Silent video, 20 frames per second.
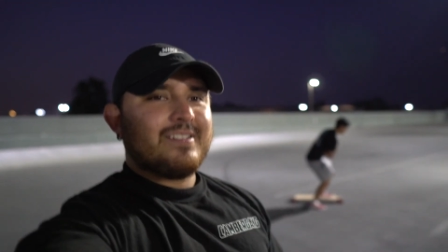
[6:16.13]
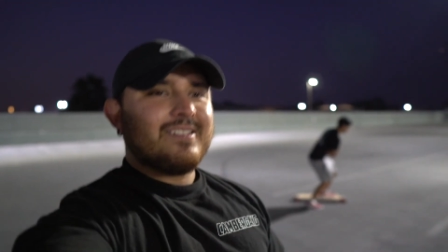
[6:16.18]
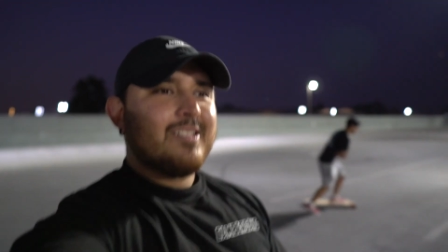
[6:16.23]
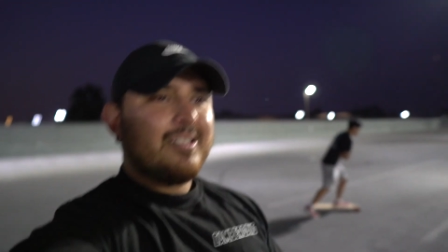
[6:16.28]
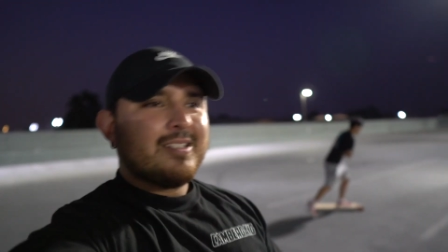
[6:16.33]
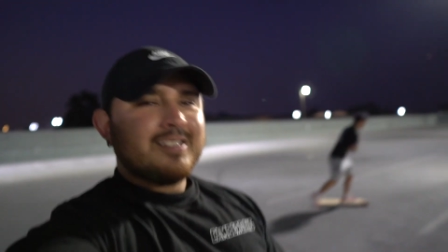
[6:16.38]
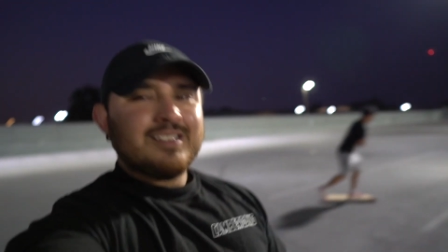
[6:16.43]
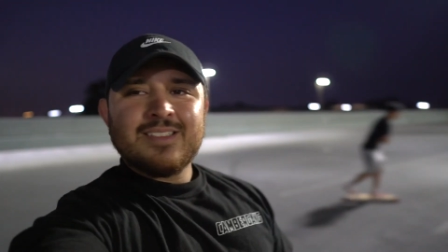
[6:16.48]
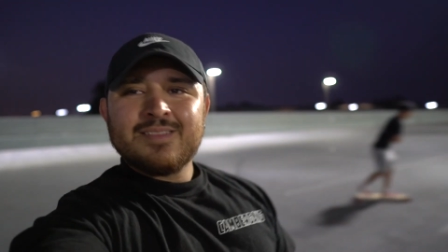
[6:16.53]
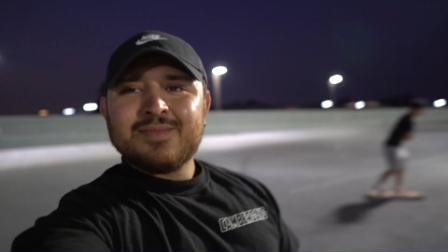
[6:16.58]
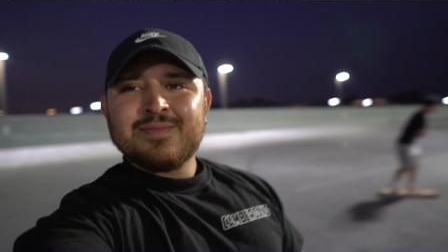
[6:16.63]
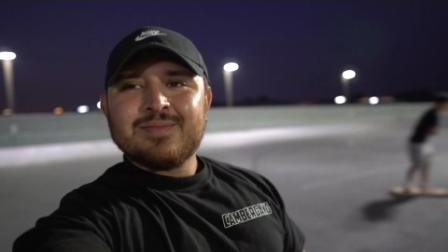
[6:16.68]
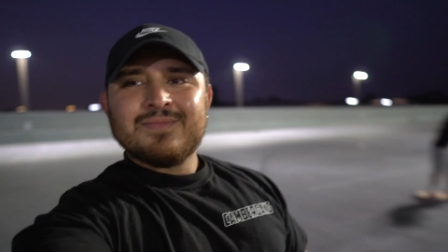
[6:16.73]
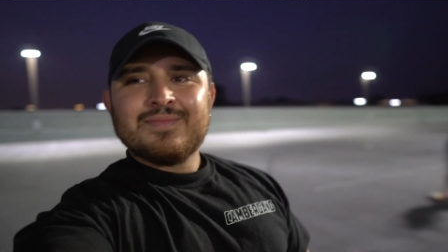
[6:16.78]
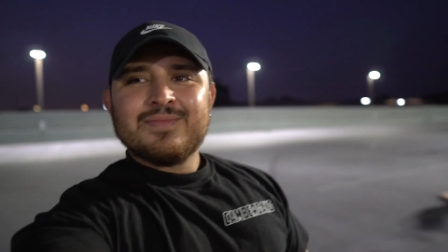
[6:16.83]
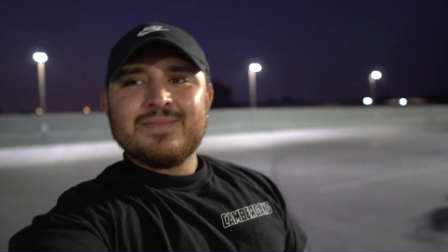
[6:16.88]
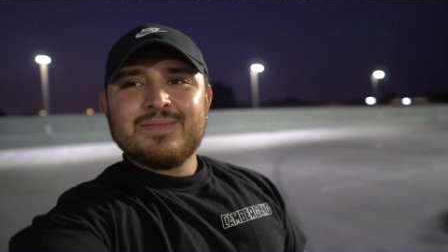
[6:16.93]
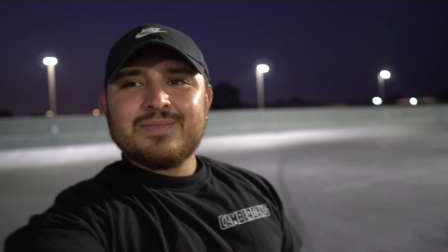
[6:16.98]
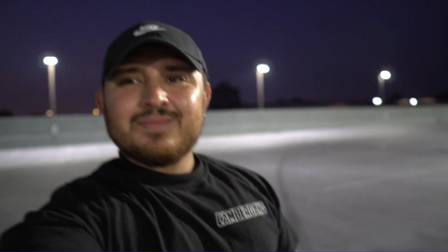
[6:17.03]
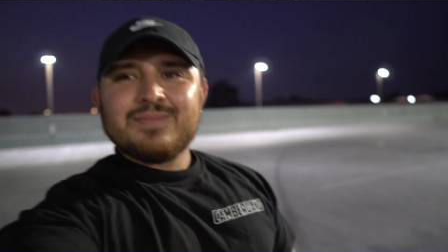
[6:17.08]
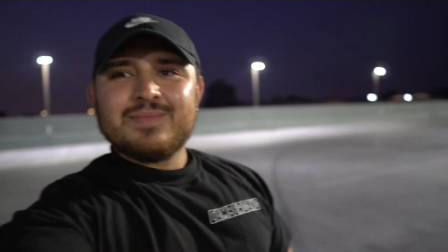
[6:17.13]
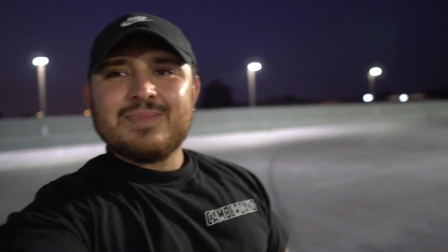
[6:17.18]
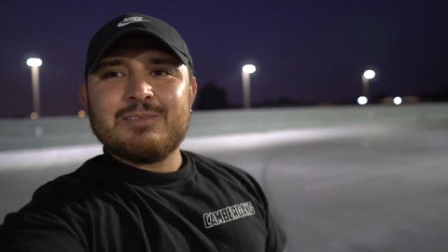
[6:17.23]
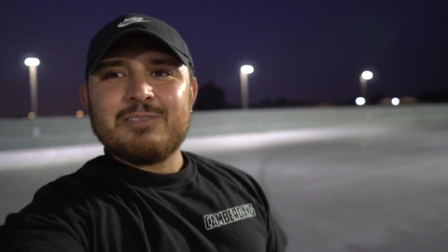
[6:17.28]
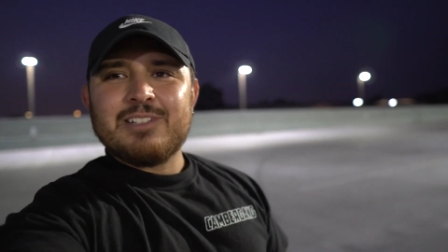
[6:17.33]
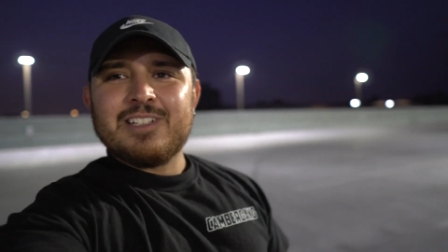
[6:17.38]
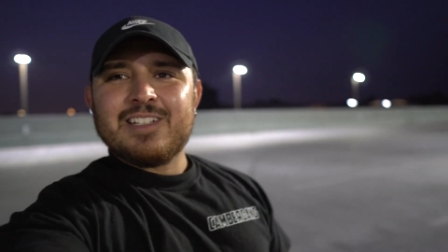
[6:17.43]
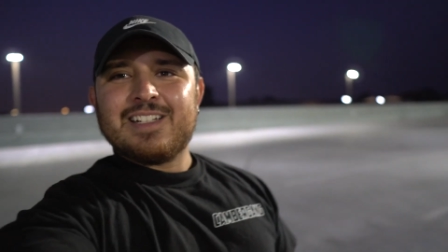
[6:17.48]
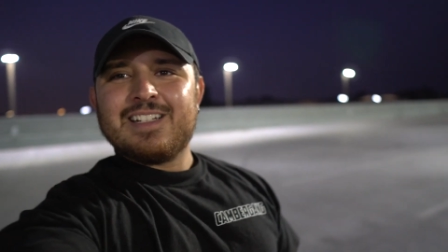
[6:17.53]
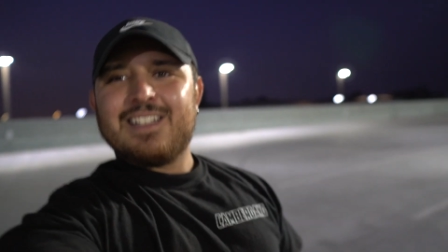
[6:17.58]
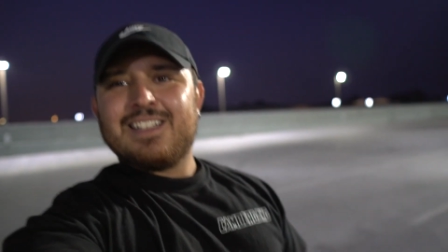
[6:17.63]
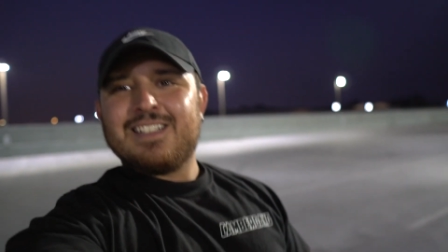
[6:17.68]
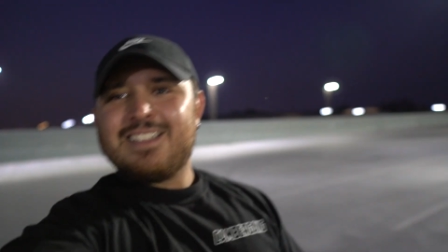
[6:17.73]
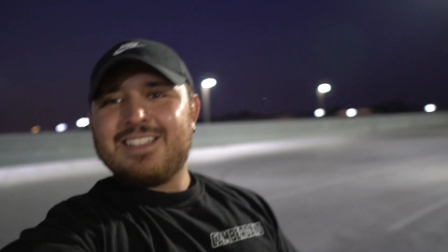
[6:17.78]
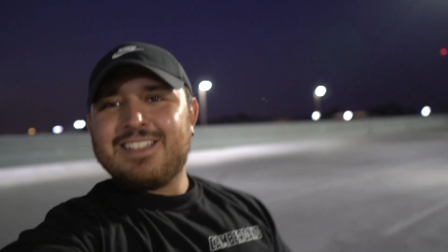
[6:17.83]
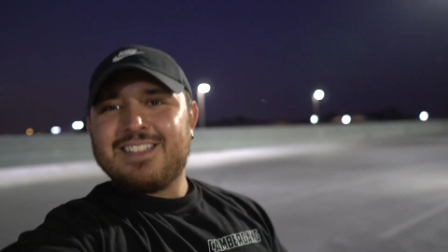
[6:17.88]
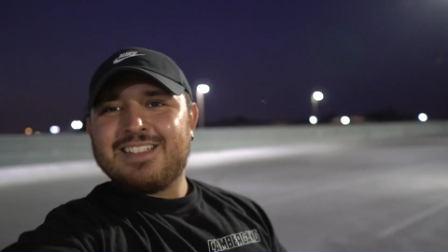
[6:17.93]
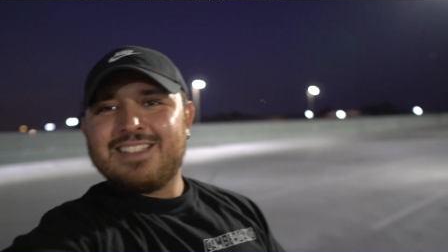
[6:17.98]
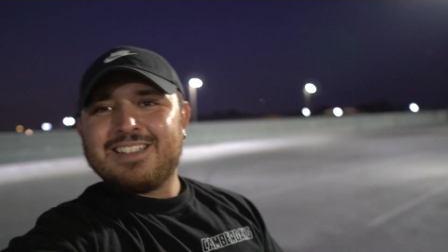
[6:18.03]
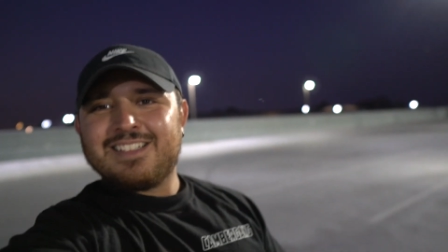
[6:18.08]
What are you looking
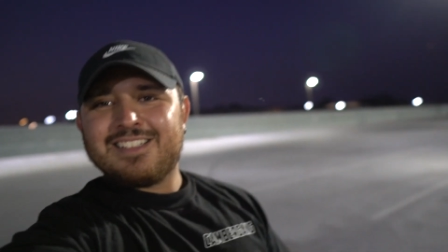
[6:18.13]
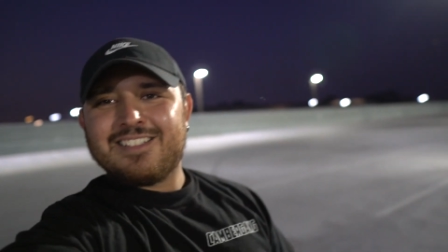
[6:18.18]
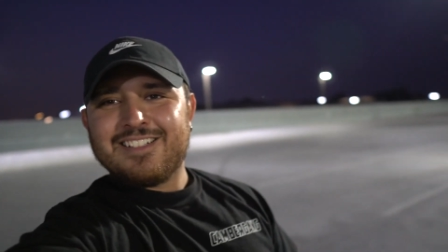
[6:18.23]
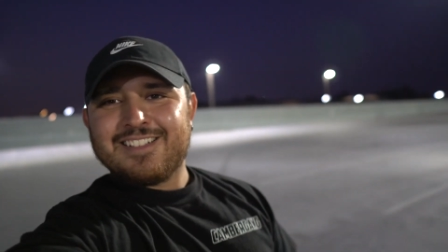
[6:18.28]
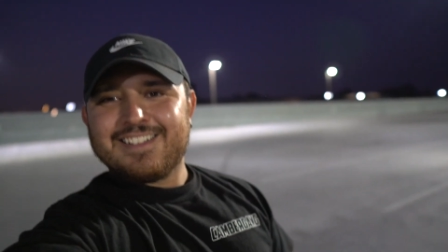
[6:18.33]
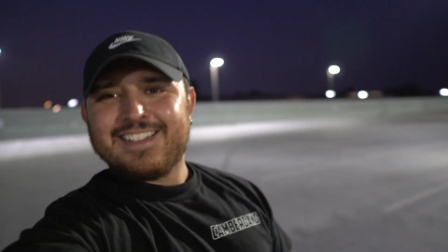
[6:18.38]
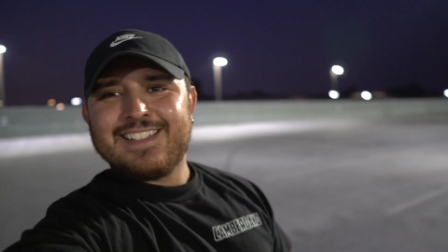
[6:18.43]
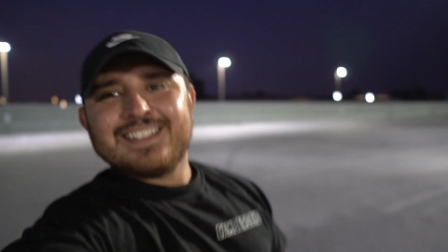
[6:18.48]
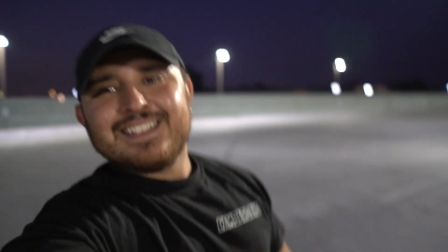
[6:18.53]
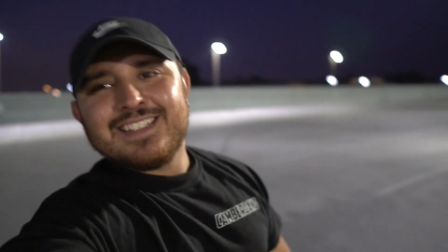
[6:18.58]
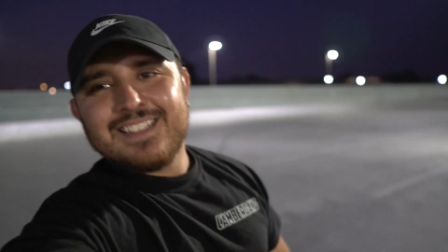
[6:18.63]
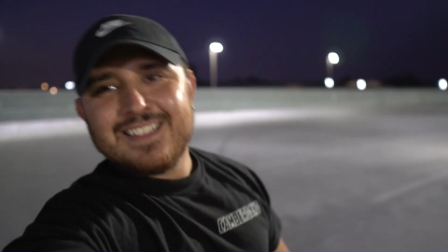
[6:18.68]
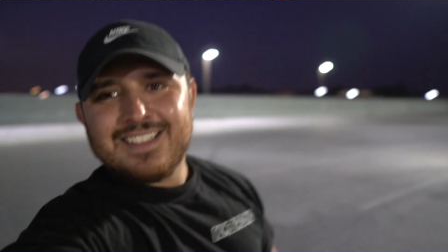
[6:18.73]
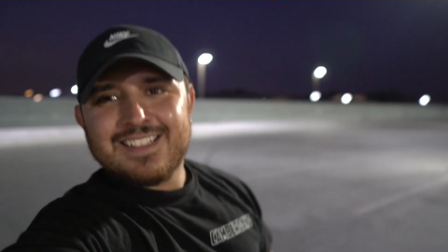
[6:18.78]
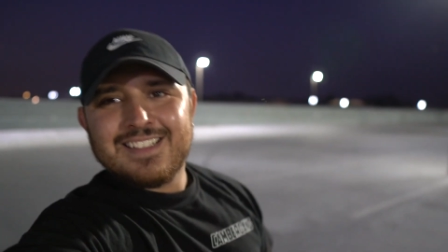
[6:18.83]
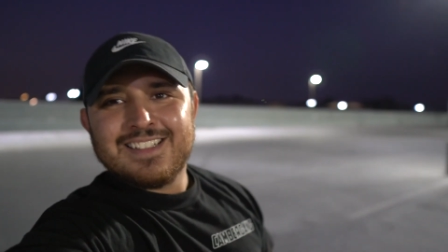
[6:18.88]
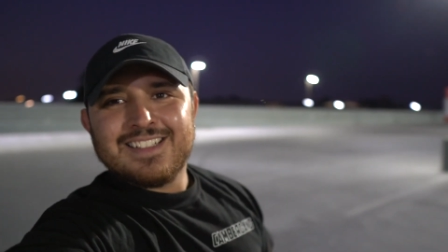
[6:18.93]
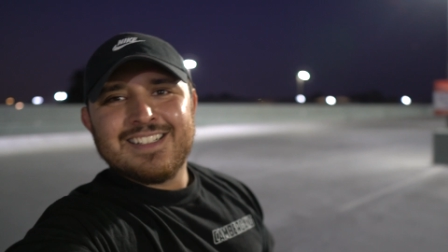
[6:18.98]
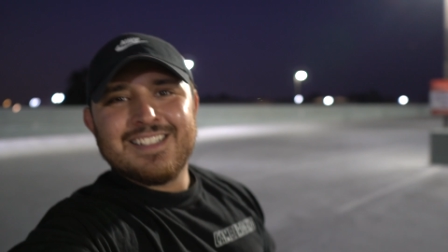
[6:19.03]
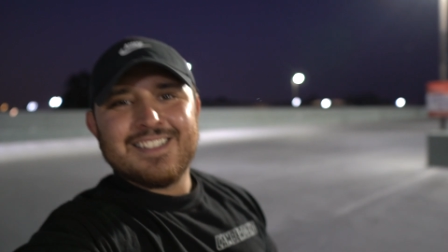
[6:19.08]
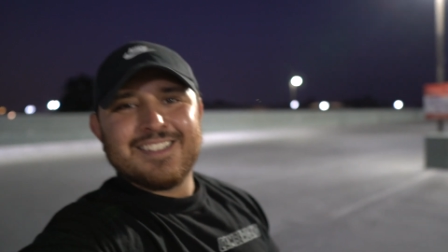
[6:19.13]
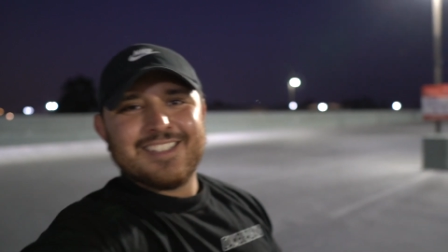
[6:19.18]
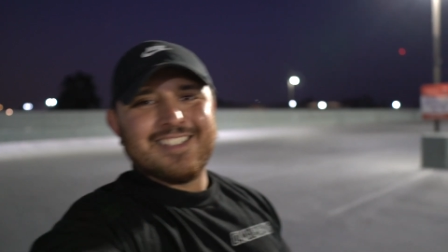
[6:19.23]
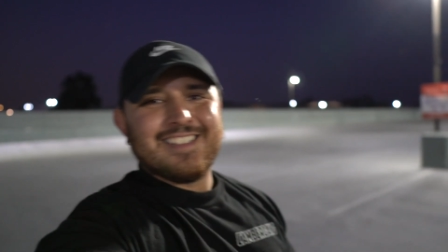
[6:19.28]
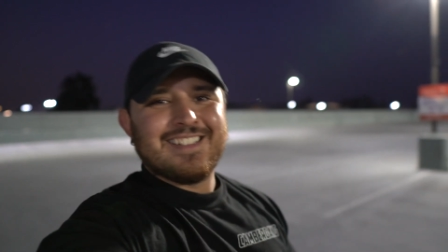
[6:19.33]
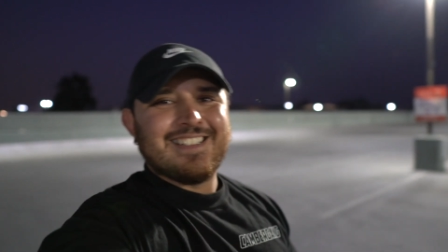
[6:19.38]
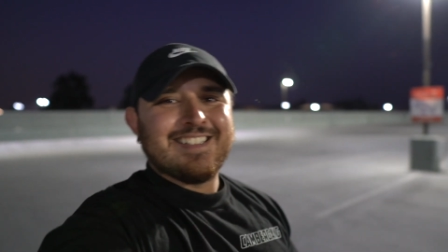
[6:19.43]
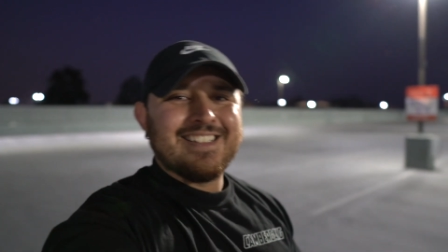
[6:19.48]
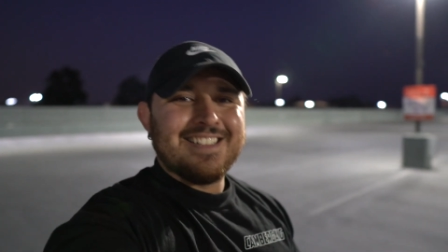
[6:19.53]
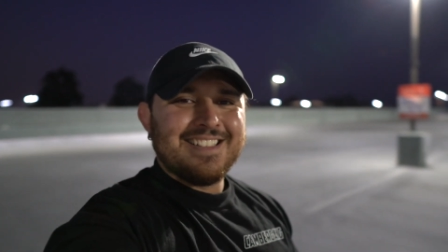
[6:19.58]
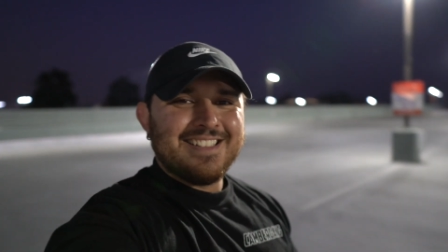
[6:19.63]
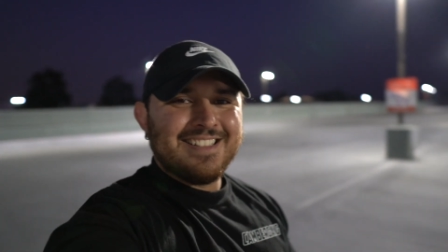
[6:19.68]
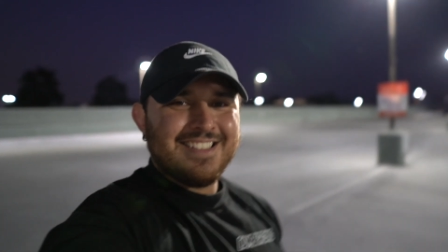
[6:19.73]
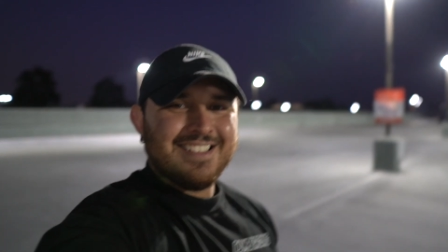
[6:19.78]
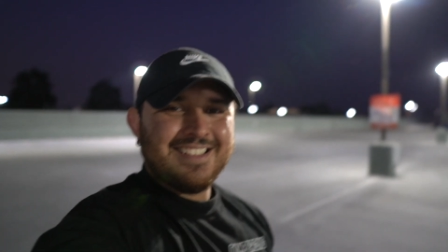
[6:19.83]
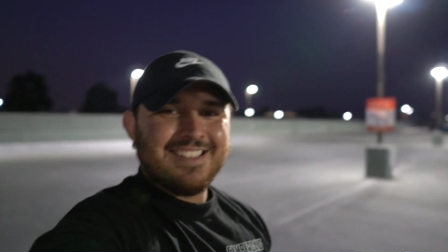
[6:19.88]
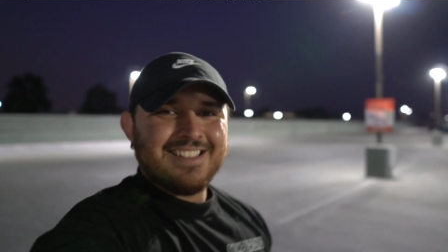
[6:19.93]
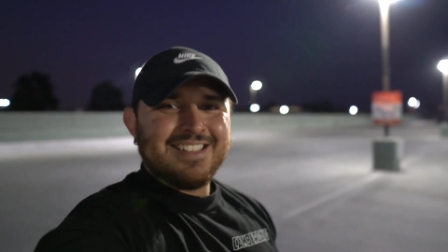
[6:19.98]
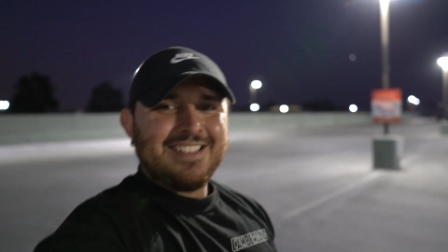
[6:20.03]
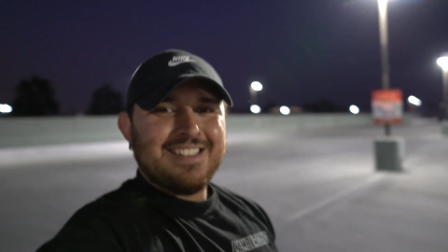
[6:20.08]
at? They look good. On the screen. They look good. You
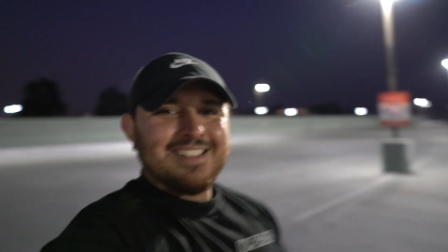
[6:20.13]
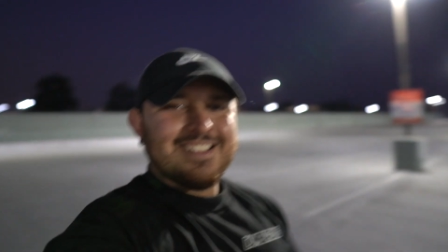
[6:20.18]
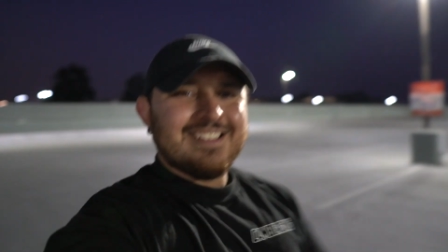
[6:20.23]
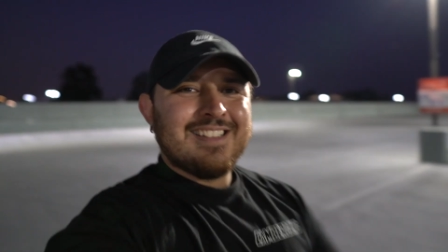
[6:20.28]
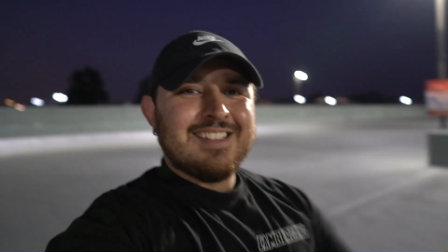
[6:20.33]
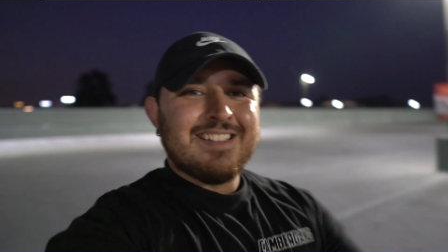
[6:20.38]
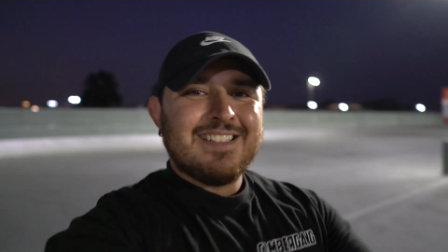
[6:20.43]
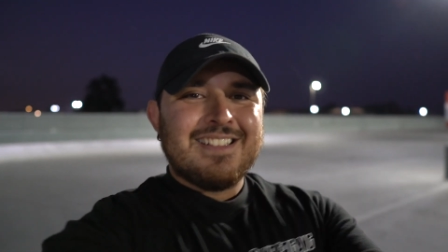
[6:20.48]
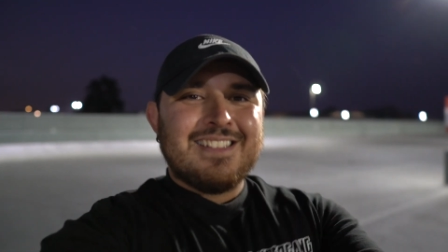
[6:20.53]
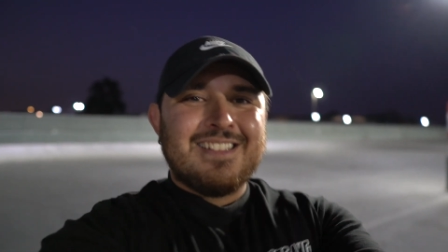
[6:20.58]
look like you're sweating.